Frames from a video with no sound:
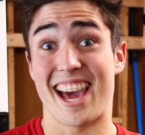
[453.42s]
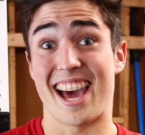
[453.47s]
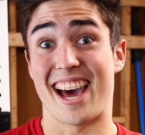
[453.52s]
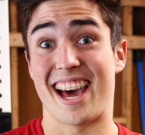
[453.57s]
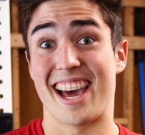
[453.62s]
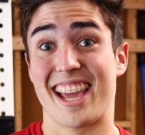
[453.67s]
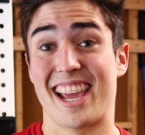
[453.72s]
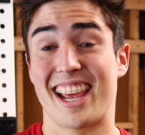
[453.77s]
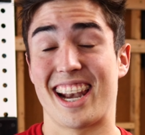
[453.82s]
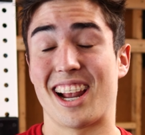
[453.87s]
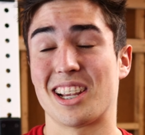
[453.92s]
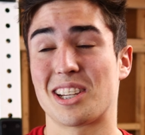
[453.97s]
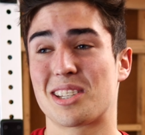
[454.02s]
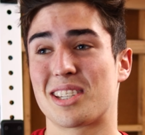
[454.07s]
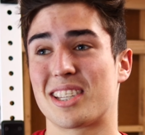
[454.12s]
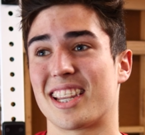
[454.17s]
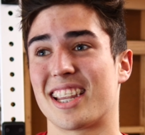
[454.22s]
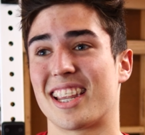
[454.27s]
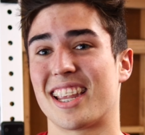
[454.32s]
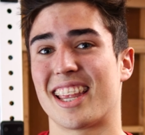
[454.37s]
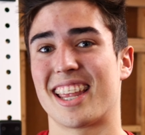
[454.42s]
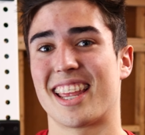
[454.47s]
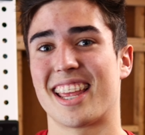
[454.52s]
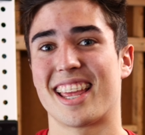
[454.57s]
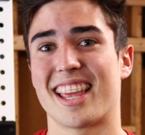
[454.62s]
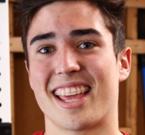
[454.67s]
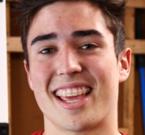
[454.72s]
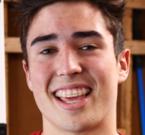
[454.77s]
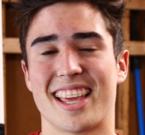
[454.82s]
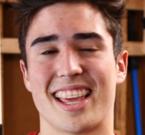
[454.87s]
Yeah. Today's the
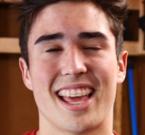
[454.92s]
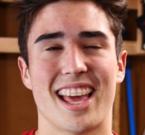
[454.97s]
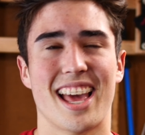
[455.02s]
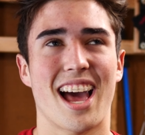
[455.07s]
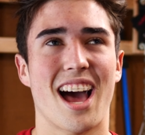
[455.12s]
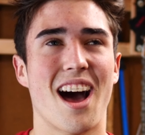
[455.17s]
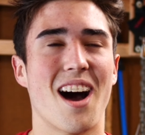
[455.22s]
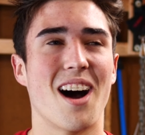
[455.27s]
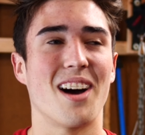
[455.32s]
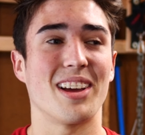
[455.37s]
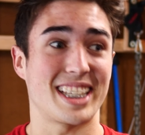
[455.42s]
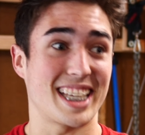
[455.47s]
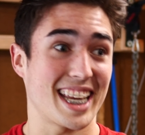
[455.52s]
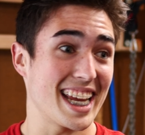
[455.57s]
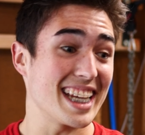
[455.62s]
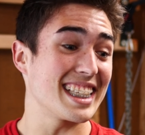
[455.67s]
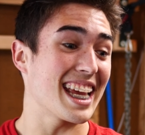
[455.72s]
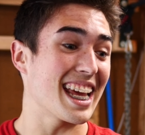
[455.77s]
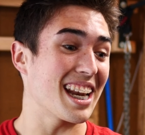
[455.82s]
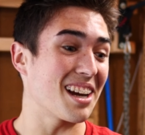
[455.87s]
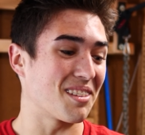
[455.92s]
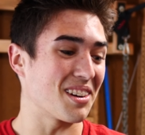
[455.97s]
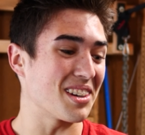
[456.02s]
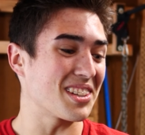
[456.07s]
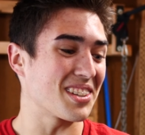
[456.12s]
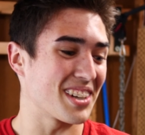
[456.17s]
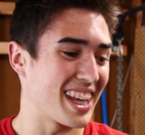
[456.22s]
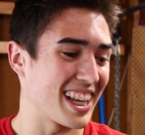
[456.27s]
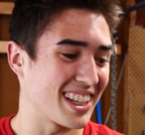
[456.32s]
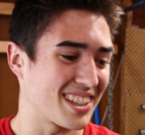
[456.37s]
anniversary. Uh, today's the anniversary,
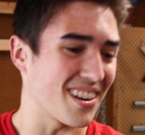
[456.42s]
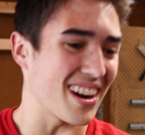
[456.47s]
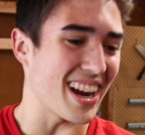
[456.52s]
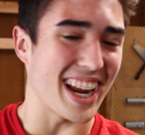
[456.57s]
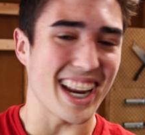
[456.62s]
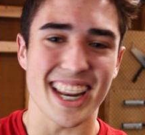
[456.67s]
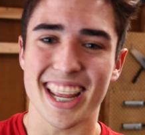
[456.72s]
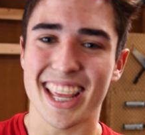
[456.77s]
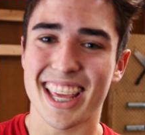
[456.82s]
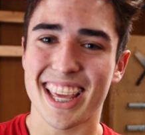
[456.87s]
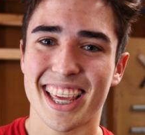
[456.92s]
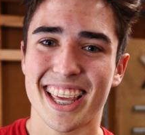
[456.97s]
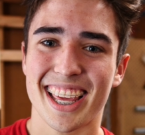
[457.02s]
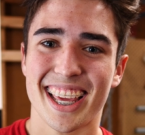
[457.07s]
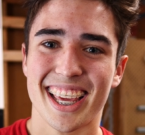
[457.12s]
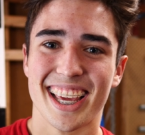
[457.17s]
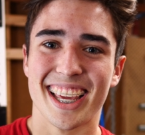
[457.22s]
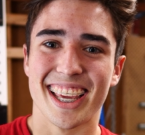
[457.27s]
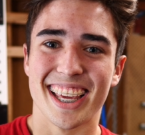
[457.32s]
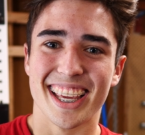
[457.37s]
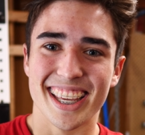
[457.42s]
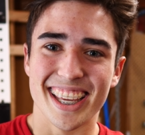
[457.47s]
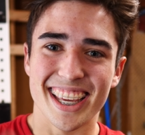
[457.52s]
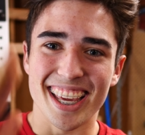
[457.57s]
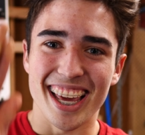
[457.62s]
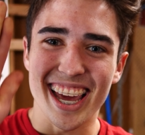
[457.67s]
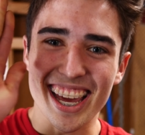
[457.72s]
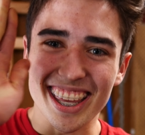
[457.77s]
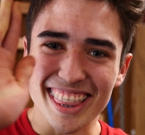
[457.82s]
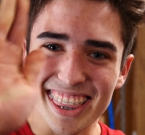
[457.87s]
happy that's new, right. Happy
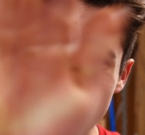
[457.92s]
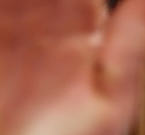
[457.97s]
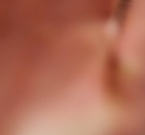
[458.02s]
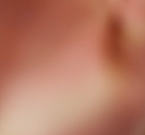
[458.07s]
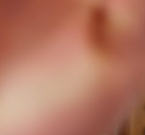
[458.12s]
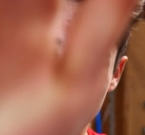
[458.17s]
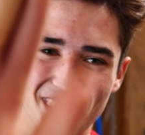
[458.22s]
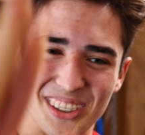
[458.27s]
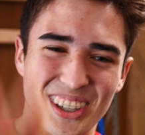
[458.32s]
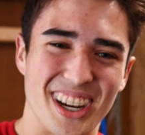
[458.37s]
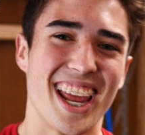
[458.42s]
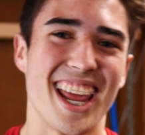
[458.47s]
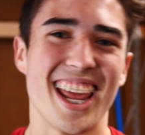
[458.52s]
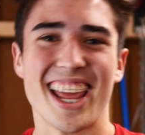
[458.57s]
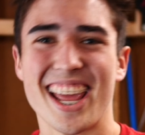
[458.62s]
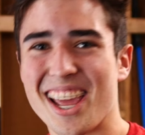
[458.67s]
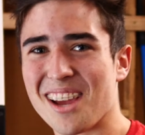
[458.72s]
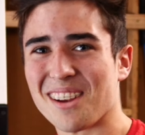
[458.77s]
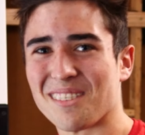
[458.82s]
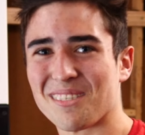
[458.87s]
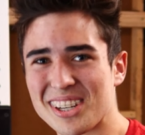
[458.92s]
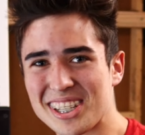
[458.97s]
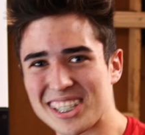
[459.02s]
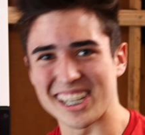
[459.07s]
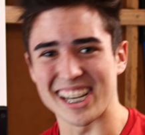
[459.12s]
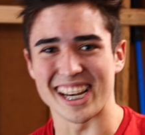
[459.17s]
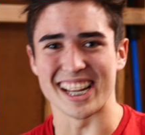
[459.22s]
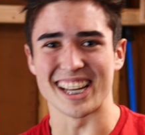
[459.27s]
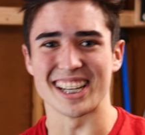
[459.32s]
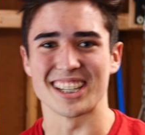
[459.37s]
anniversary. Hey, thank you.
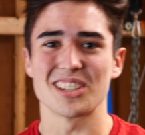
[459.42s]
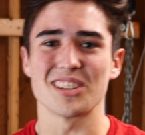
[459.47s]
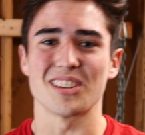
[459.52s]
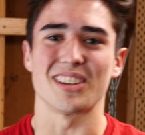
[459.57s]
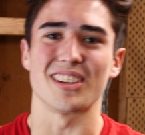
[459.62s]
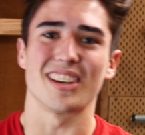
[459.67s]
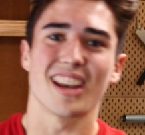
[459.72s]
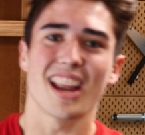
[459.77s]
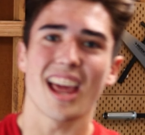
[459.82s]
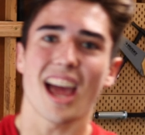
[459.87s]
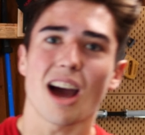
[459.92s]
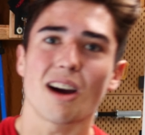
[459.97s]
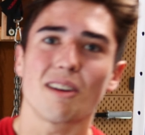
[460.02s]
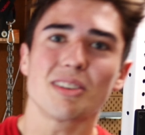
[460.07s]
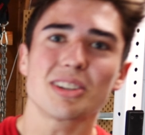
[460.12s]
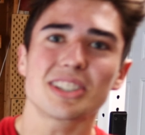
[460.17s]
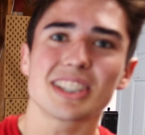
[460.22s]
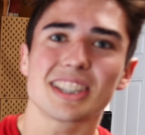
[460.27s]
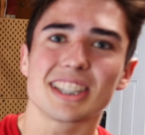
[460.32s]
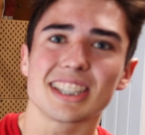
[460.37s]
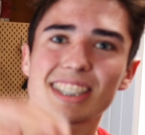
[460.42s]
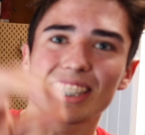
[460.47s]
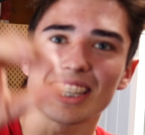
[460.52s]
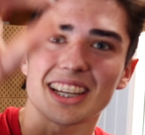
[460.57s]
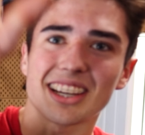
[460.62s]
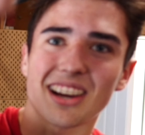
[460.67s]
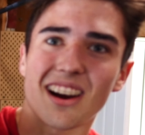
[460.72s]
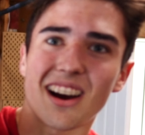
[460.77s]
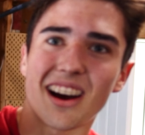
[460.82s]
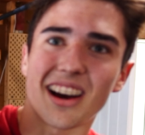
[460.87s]
Appreciate it. Dude, how much did this
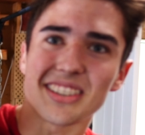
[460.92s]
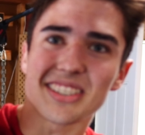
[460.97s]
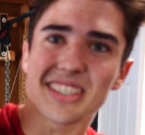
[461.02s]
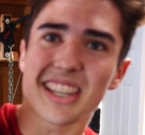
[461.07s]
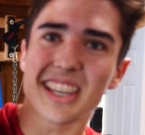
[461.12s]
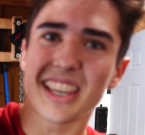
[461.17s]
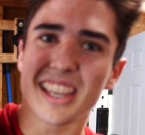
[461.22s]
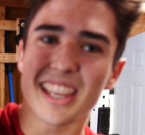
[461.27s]
thing cost?